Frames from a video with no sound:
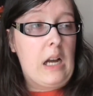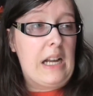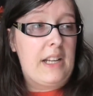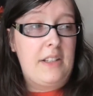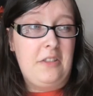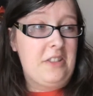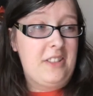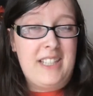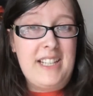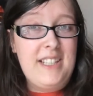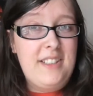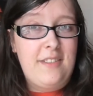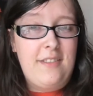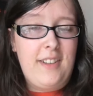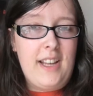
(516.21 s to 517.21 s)
I cannot
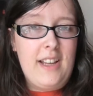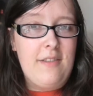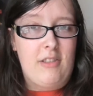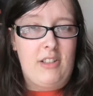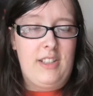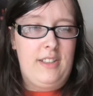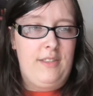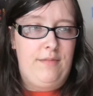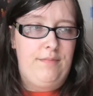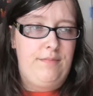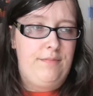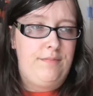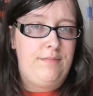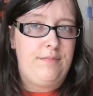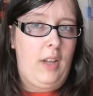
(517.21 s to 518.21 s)
taste the flavour in it.
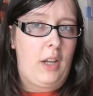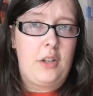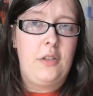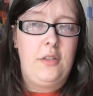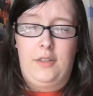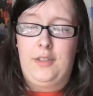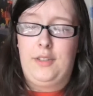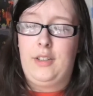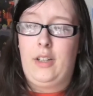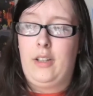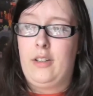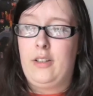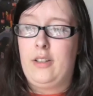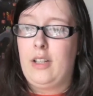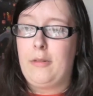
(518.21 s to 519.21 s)
Couldn't.
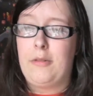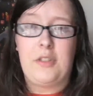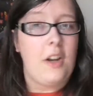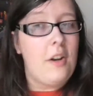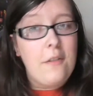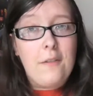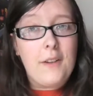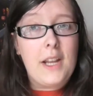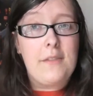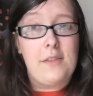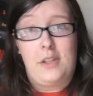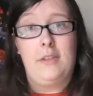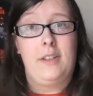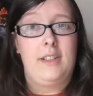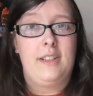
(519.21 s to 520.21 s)
There was no flavour
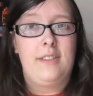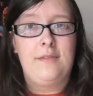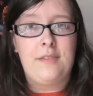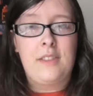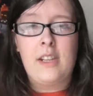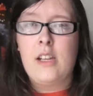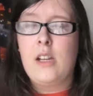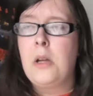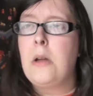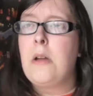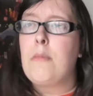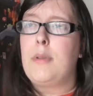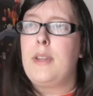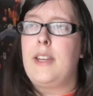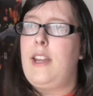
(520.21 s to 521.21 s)
to it.
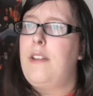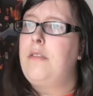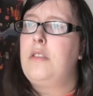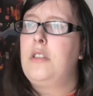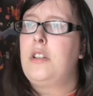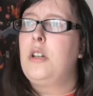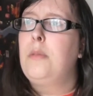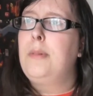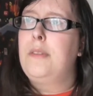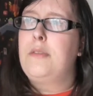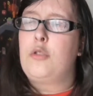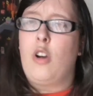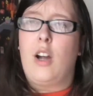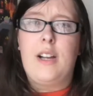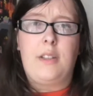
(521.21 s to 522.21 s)
But then after a couple
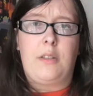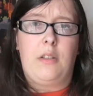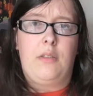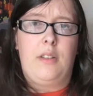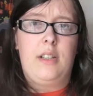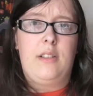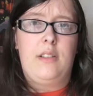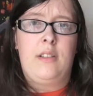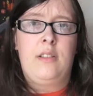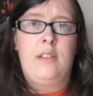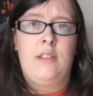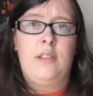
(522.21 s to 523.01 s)
of tries of it,